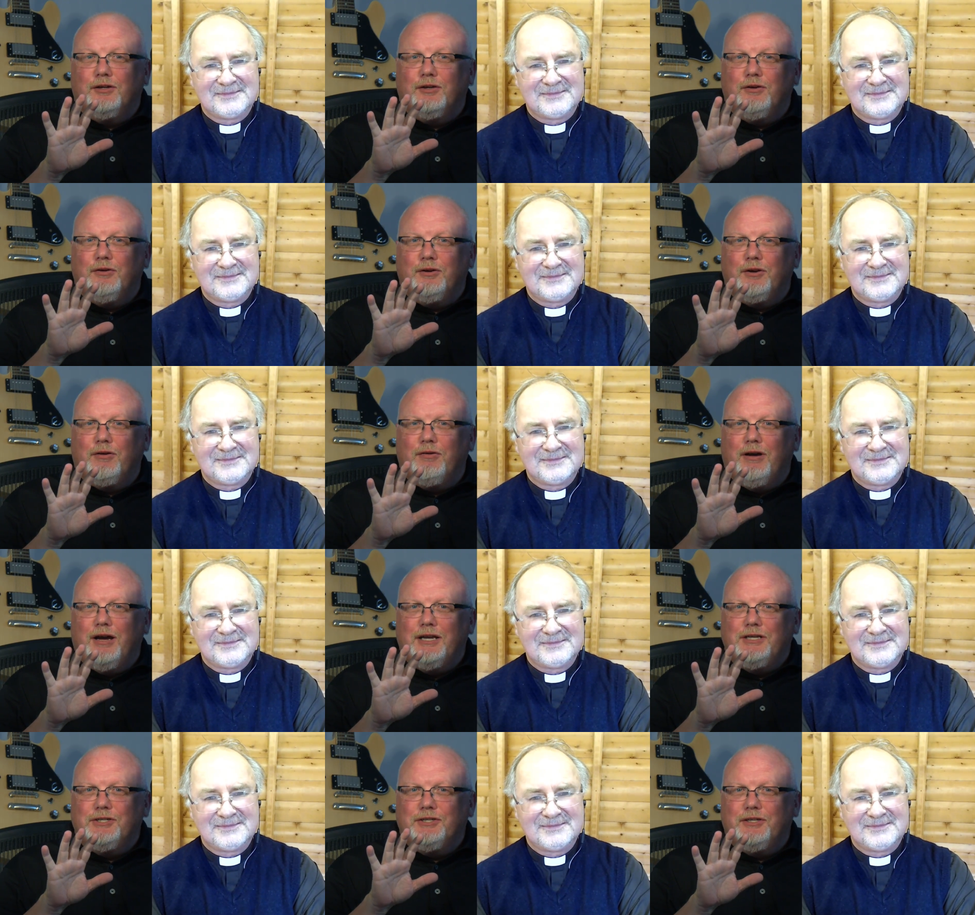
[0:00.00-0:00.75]

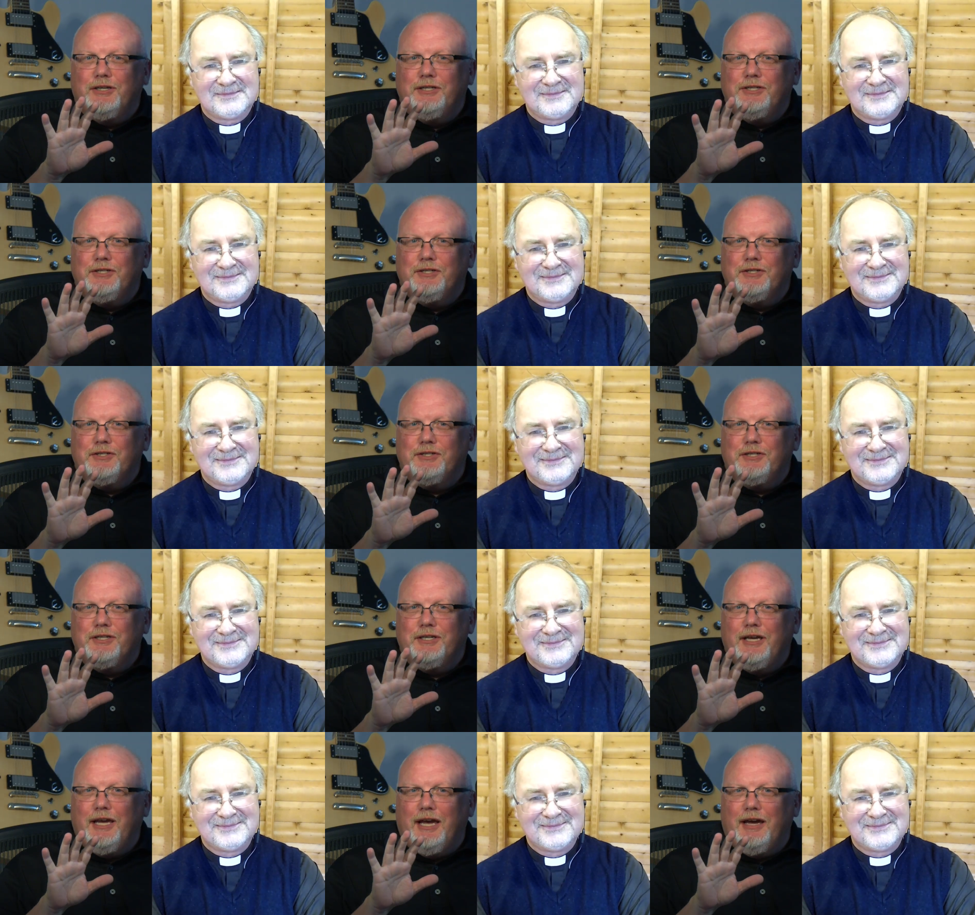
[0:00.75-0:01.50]
Speaker 1: Congratulations
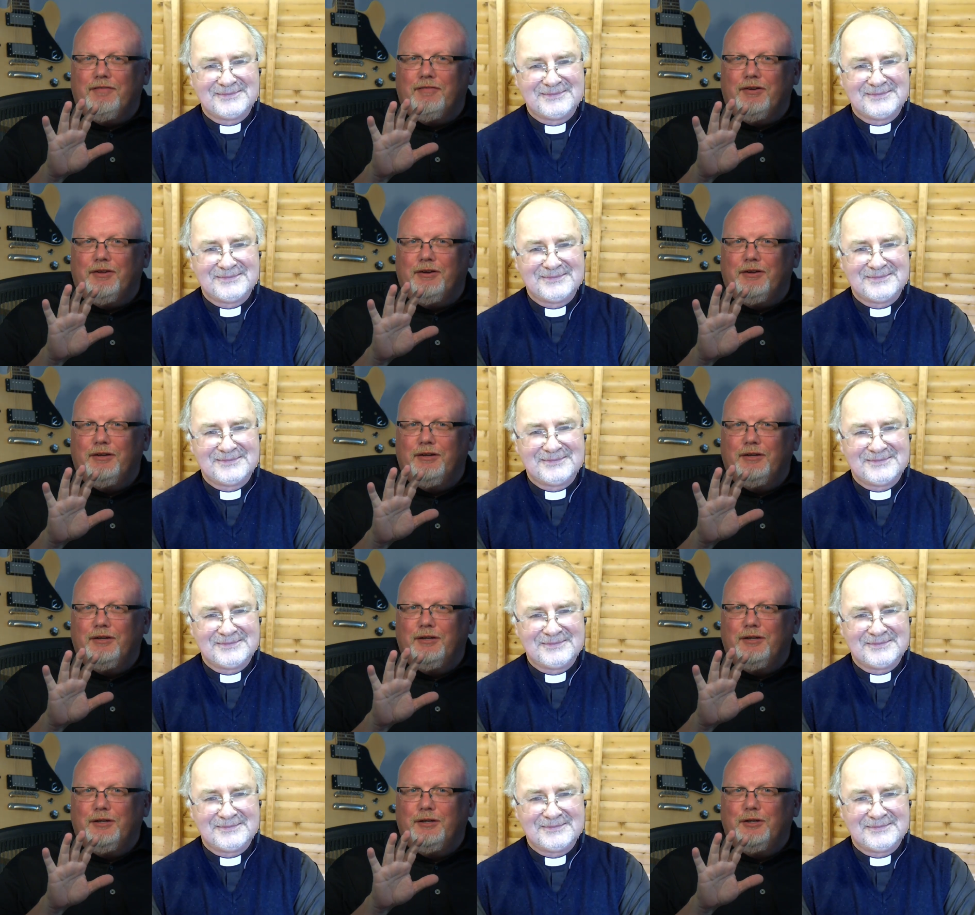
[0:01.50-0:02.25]
to Gavin.
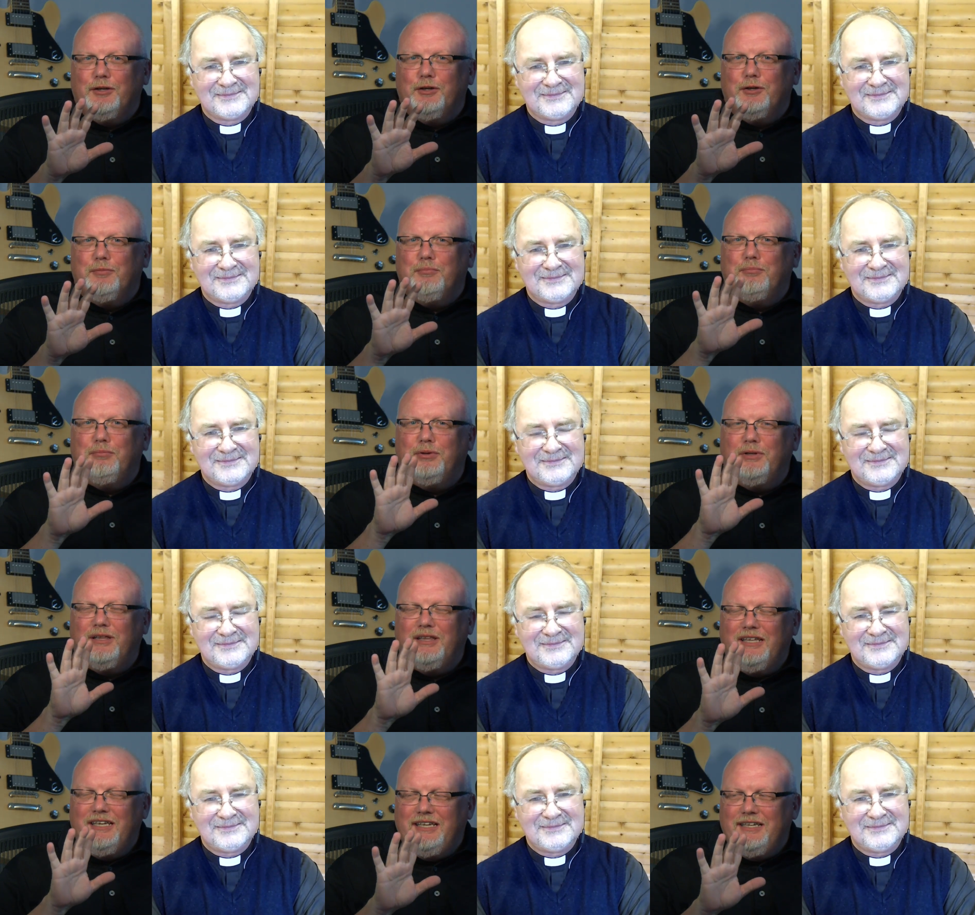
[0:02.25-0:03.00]

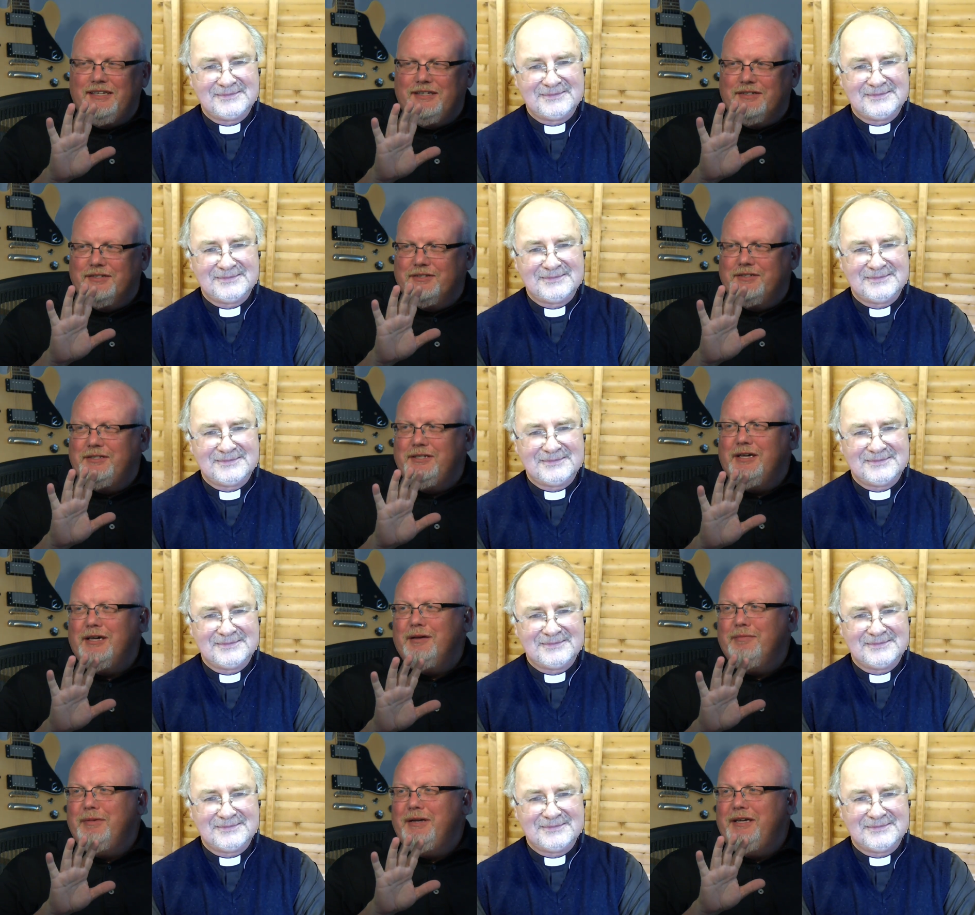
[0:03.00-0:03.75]
Please
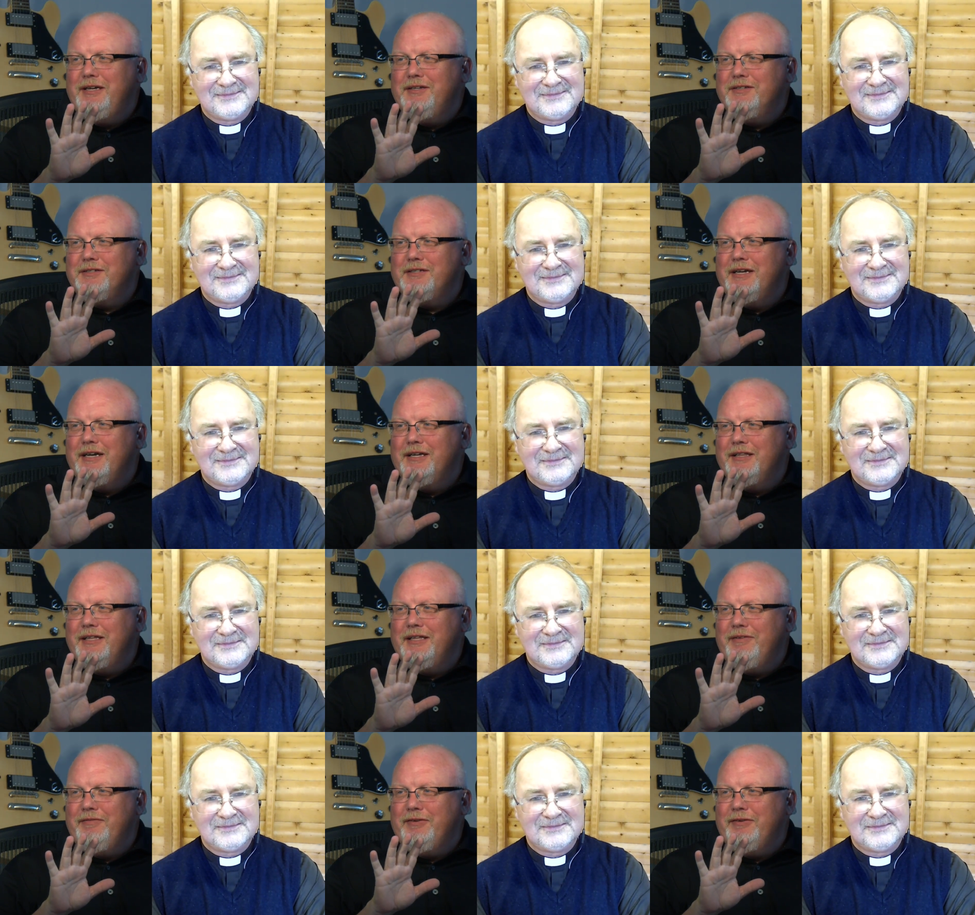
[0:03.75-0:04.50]
tell me he's
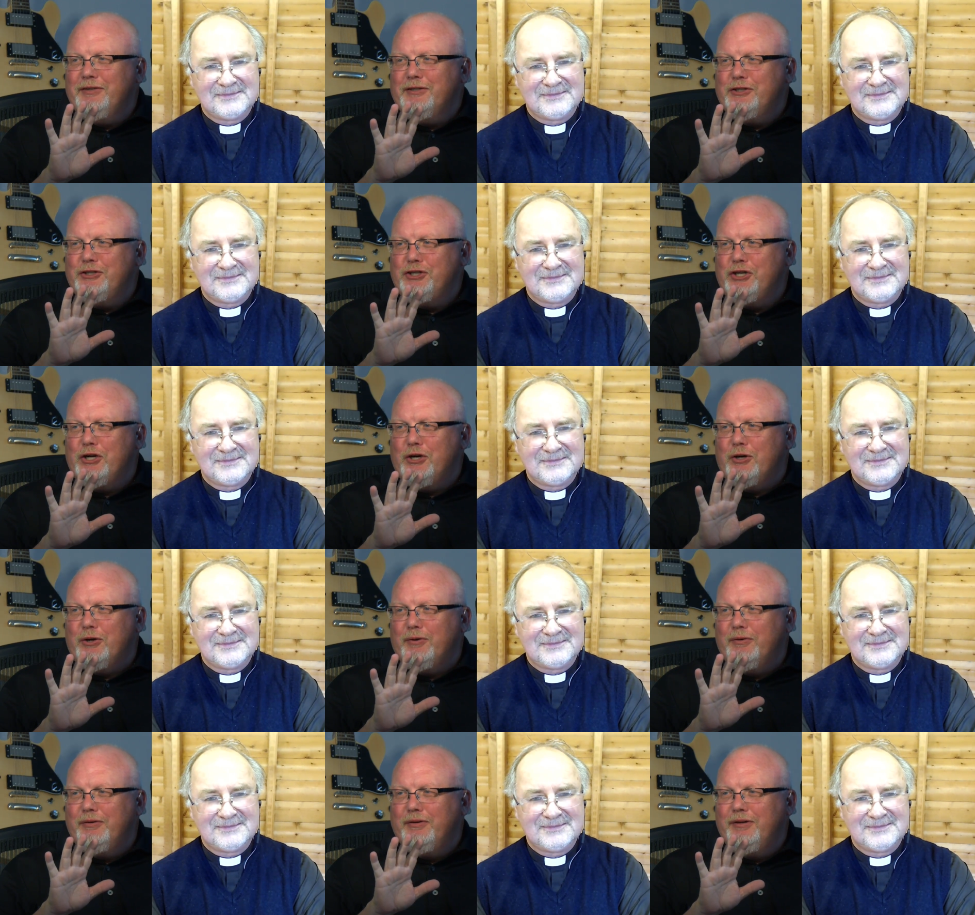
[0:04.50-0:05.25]
not leaving the
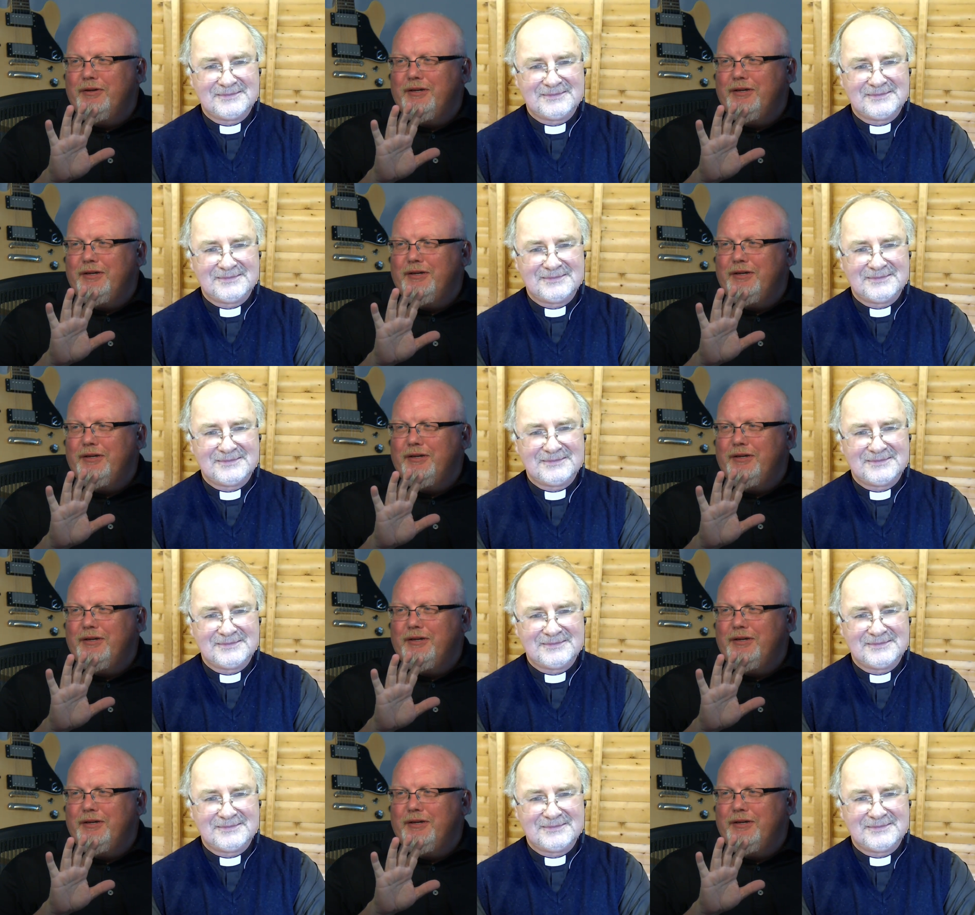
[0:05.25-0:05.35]
show.